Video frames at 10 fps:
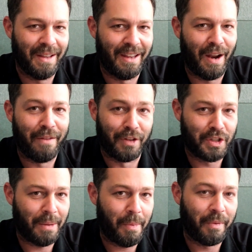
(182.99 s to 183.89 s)
If you
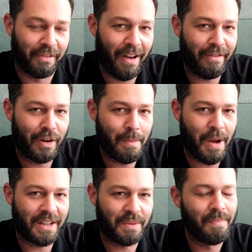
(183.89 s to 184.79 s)
top up with
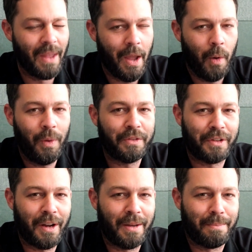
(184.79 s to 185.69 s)
$500, we'll
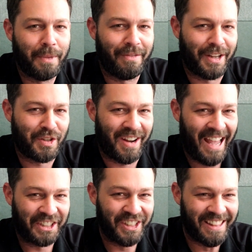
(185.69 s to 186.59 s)
throw a bit of extra
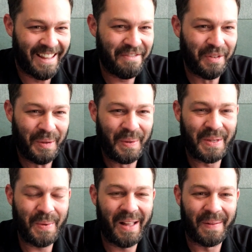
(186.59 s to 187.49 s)
cash in there for you
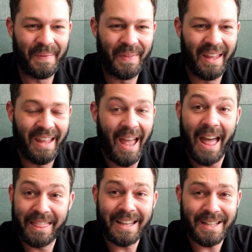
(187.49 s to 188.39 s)
as well.
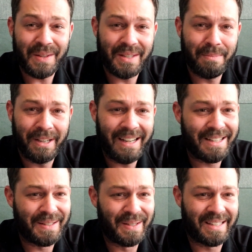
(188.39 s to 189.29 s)
And that's how simple it
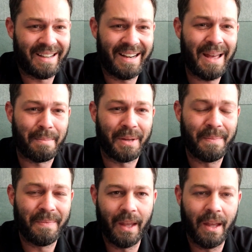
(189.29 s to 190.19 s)
is to sign up.
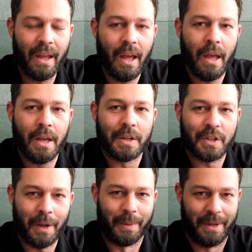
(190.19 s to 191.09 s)

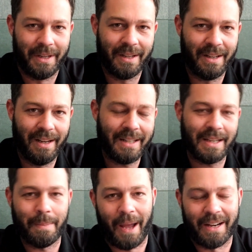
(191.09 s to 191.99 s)
So let's
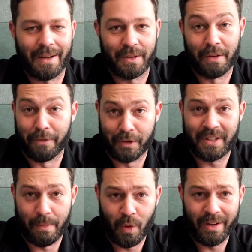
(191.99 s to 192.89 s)
get back now. So first
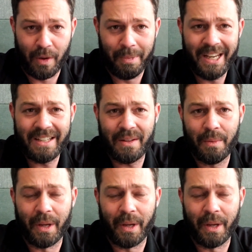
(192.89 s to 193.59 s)
step one complete.